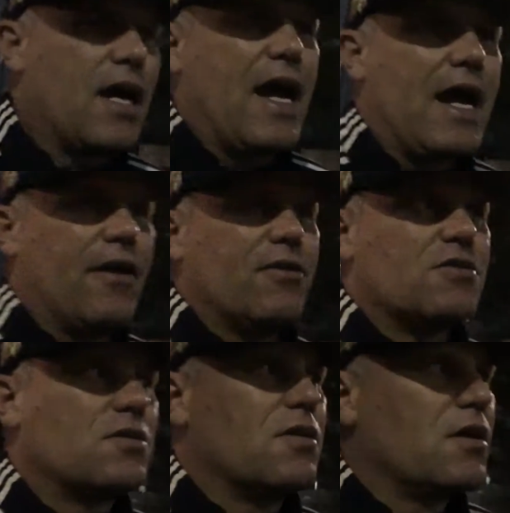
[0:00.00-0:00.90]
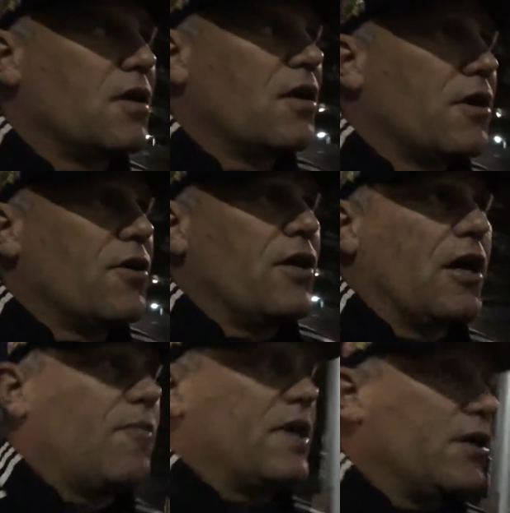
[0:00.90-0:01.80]
and you
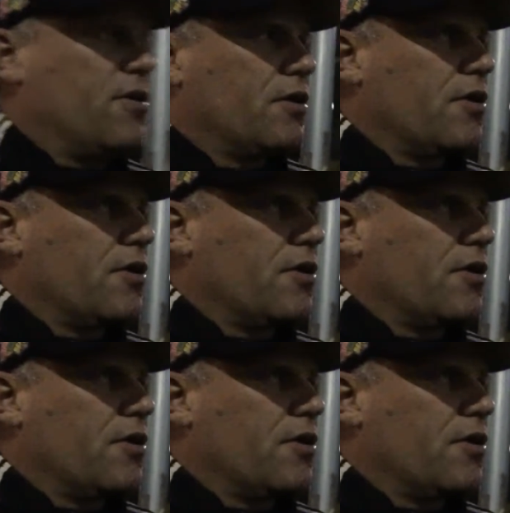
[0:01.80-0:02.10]
know, I mean,